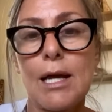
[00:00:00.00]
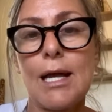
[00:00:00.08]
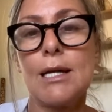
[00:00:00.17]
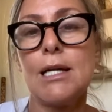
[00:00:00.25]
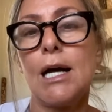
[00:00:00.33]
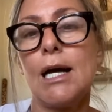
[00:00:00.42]
I
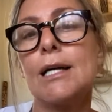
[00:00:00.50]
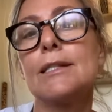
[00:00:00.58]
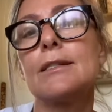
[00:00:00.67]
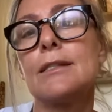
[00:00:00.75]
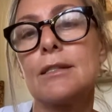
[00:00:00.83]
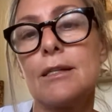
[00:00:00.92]
had to
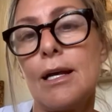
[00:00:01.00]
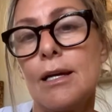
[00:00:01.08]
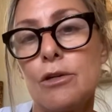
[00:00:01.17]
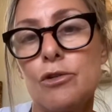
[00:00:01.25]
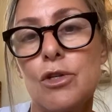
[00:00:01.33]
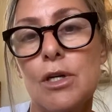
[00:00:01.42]
hunt
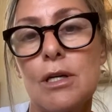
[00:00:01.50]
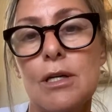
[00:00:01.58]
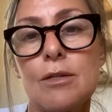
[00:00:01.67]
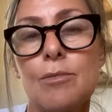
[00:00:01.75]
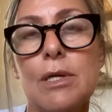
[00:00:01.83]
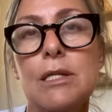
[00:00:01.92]
energy,
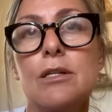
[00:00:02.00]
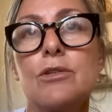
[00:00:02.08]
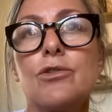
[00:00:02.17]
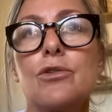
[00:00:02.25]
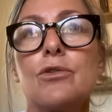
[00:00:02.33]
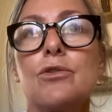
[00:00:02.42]
as my
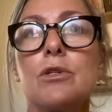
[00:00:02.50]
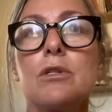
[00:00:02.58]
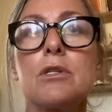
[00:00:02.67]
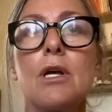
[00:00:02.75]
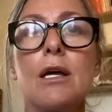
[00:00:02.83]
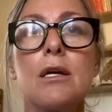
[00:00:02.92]
teacher used to
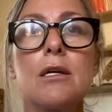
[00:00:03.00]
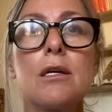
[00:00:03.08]
say.